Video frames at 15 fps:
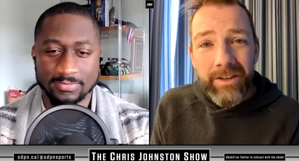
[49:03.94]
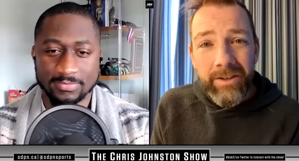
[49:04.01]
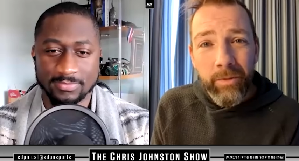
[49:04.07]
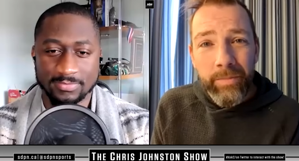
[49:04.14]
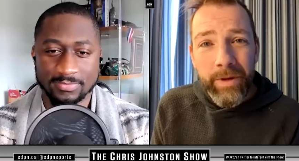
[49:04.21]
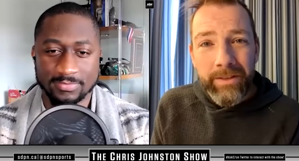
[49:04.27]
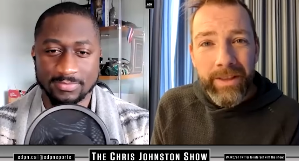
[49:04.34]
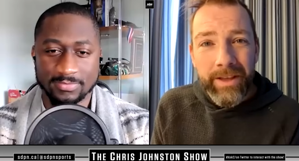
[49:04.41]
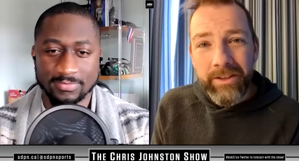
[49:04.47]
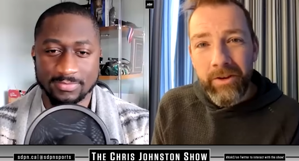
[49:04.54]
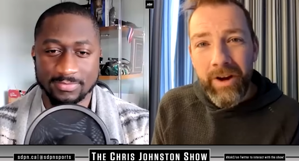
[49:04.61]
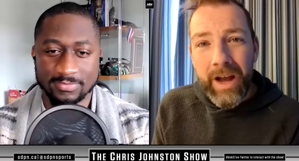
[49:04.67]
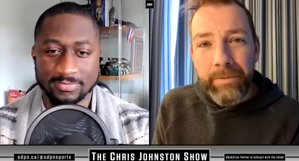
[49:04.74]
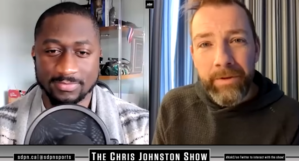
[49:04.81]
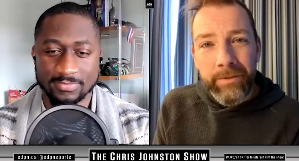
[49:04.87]
Speaker 1: you know, big things
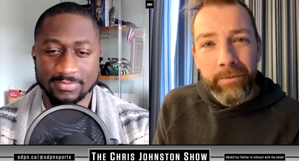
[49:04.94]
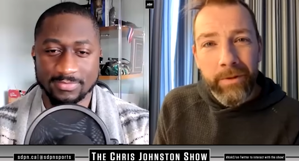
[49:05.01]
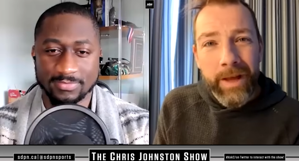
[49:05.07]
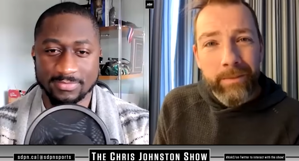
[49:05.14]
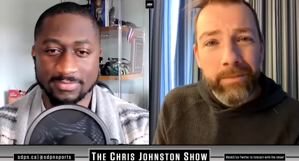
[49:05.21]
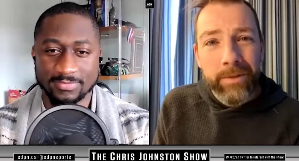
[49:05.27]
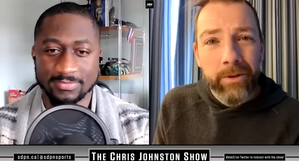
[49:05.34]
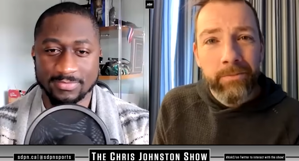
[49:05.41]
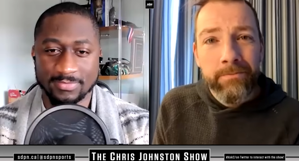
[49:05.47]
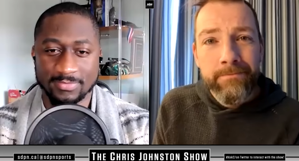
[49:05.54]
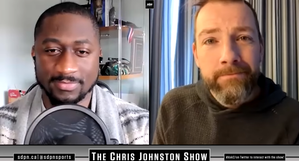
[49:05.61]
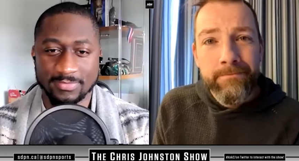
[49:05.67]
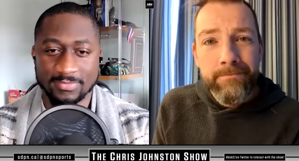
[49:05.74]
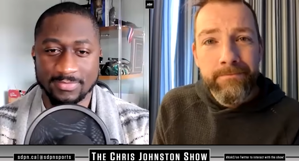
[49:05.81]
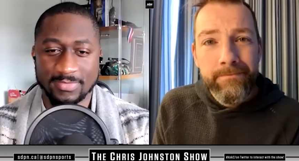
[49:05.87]
are happening for them too.
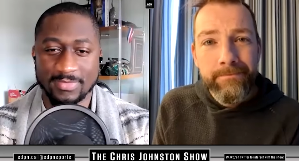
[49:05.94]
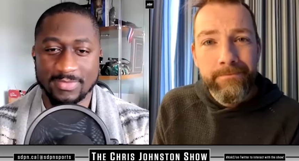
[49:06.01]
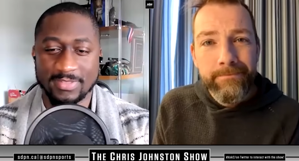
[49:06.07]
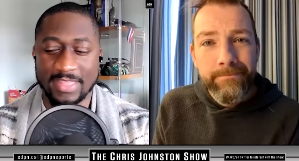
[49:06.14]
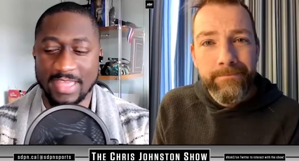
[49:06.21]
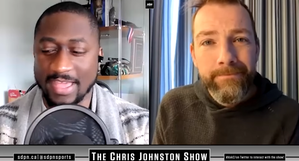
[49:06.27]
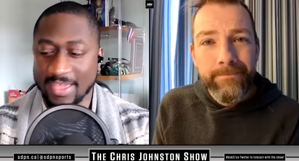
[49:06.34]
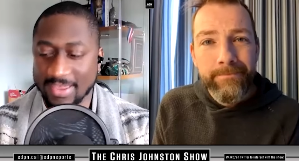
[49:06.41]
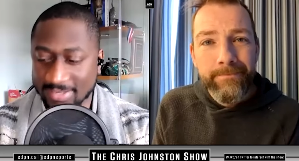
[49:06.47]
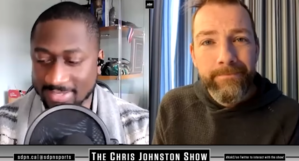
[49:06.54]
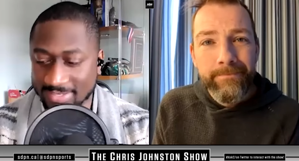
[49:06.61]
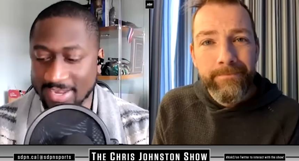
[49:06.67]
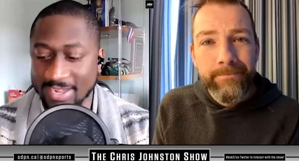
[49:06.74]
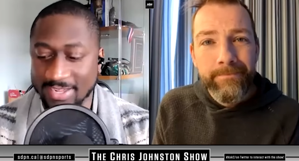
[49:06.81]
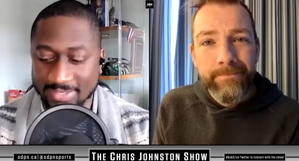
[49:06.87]
Speaker 2: That
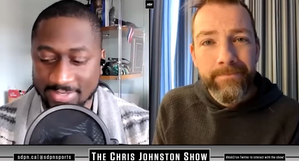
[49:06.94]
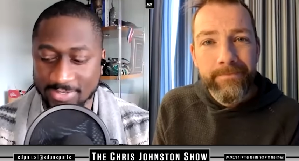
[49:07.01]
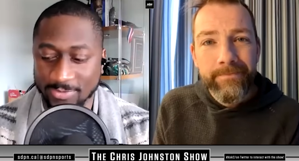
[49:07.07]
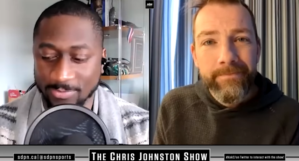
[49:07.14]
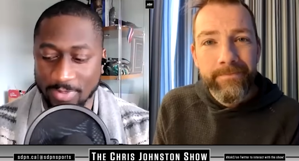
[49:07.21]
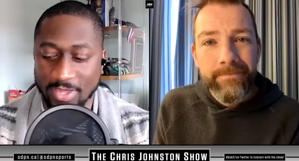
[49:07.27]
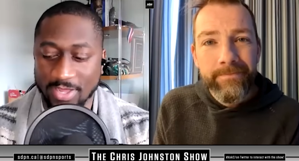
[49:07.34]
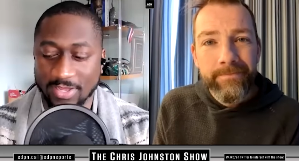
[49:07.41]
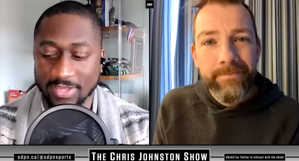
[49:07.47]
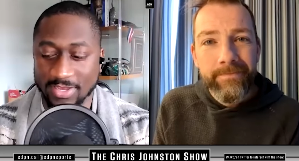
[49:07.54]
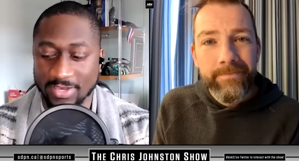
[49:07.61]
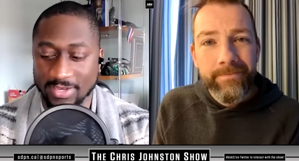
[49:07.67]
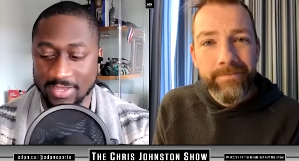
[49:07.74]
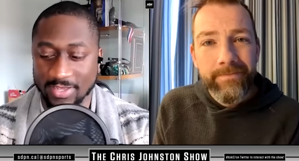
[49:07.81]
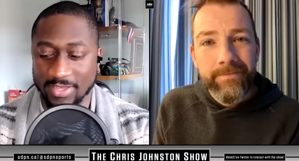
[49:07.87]
is nice as well.
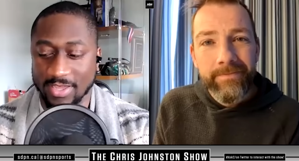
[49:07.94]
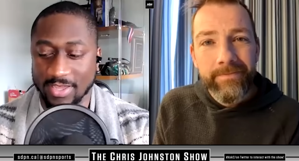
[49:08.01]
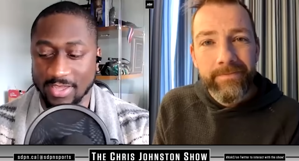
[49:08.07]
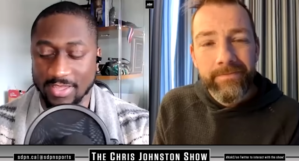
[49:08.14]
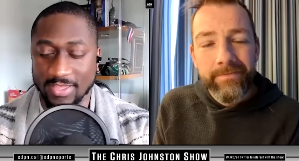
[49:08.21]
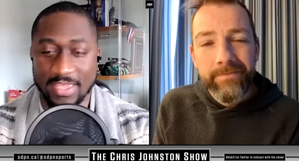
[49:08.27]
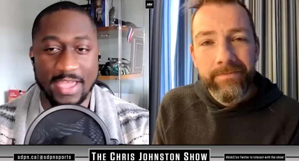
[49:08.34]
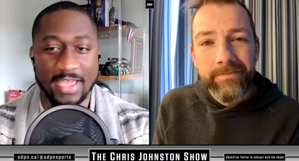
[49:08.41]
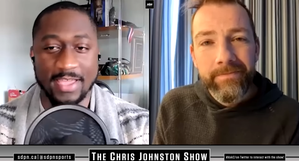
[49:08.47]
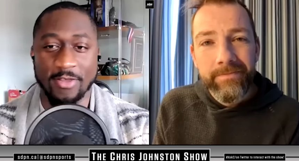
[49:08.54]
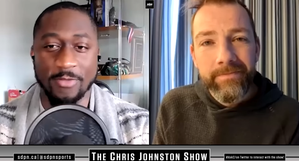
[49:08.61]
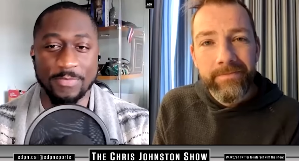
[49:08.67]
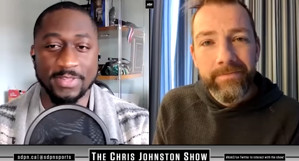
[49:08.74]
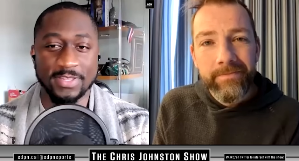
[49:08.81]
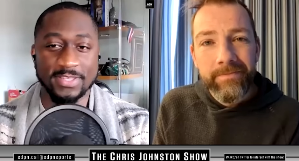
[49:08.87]
And uh, yeah, I
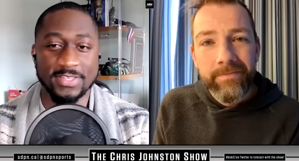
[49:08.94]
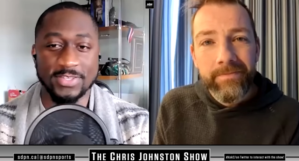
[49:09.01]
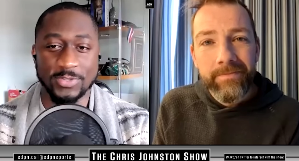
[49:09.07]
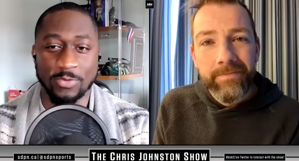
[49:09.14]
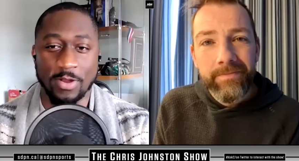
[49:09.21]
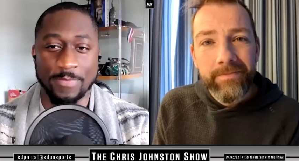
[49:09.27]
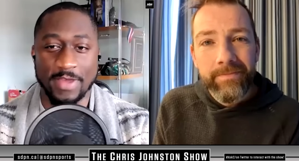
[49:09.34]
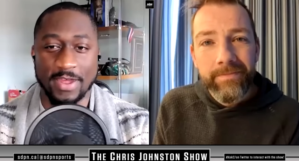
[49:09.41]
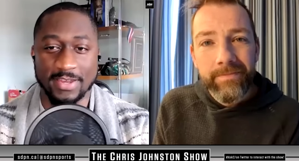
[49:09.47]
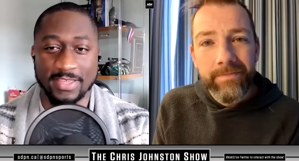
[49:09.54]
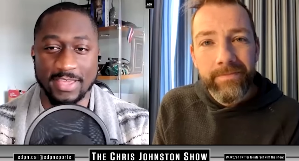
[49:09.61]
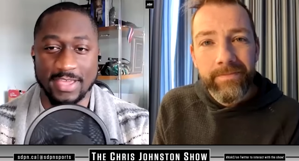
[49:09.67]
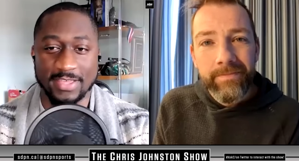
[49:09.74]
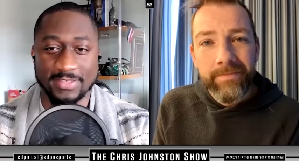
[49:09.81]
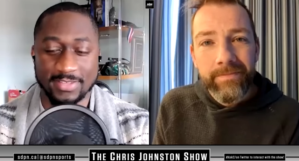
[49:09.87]
hope he listens to our
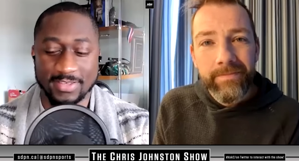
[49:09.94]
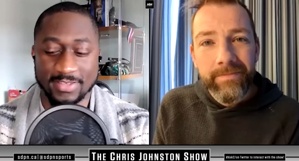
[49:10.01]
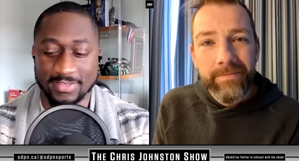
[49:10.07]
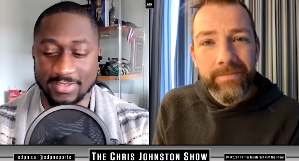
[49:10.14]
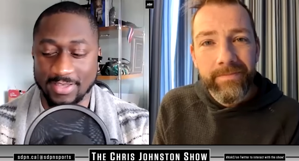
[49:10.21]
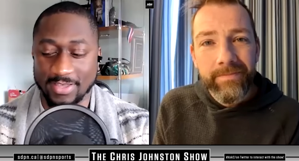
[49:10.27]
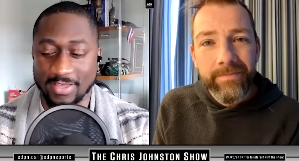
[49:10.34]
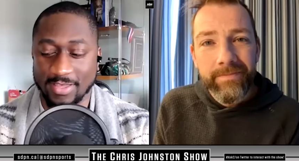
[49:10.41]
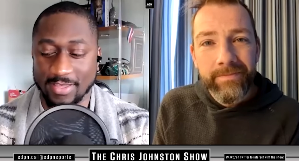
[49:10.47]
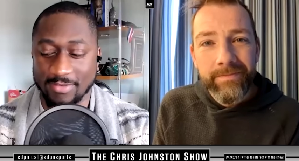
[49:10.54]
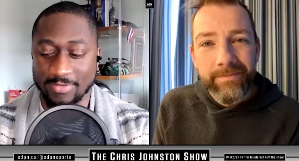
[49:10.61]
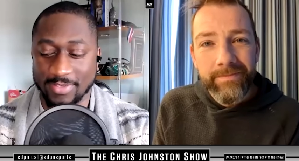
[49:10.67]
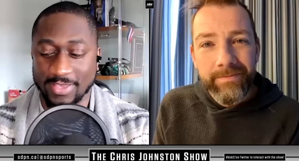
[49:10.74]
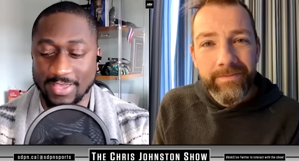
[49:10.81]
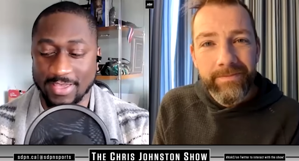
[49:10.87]
podcast, because uh,
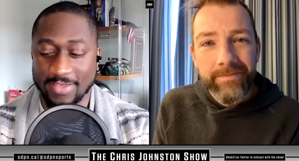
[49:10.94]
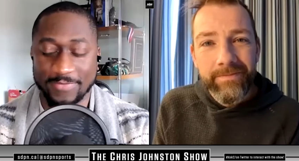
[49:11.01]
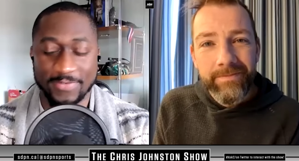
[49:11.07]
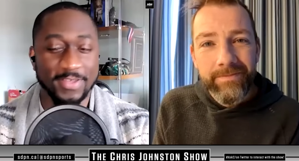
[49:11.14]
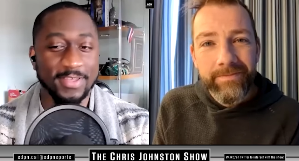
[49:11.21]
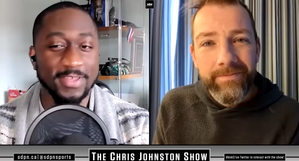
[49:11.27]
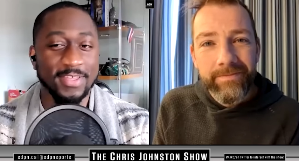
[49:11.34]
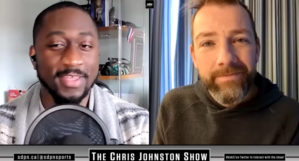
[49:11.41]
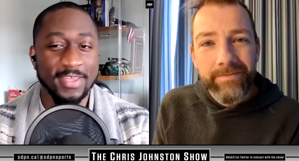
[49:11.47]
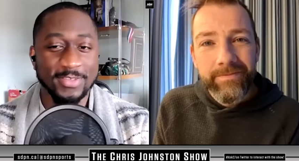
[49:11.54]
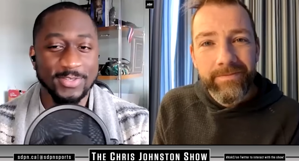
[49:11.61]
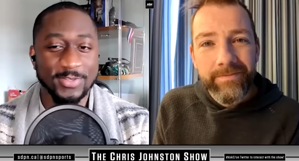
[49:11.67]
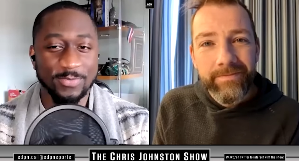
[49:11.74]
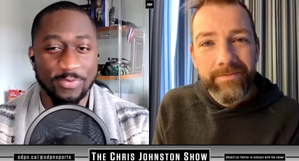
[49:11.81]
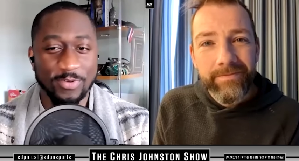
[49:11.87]
we have uh,
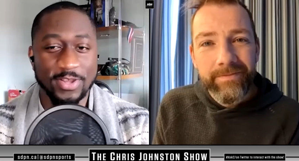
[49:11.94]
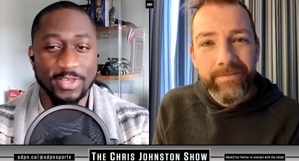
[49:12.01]
some pretty